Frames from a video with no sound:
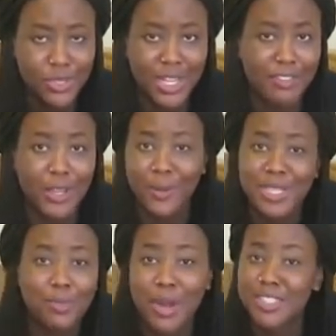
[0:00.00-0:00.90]
but you know, if you're
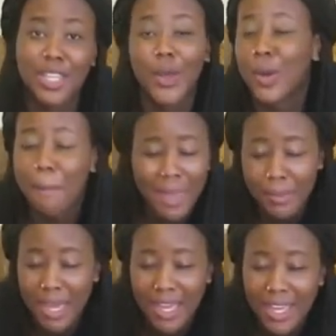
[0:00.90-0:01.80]
going to Barcelona,
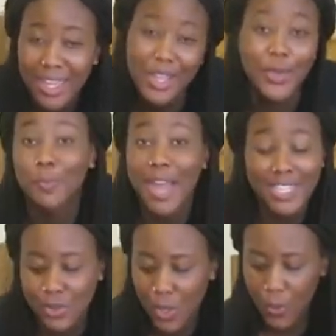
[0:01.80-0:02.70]
baby, you might
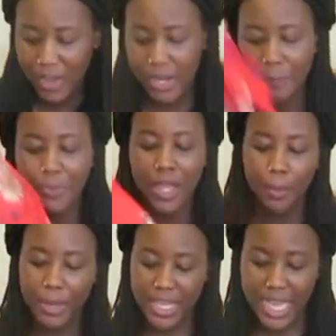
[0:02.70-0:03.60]
as well wear it.
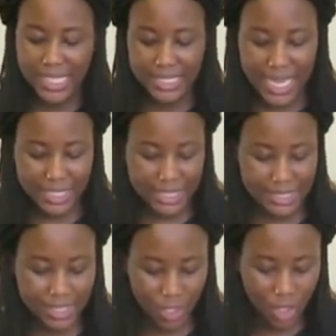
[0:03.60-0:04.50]
But yeah, it's like
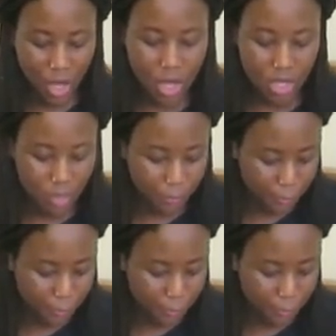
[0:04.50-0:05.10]
this long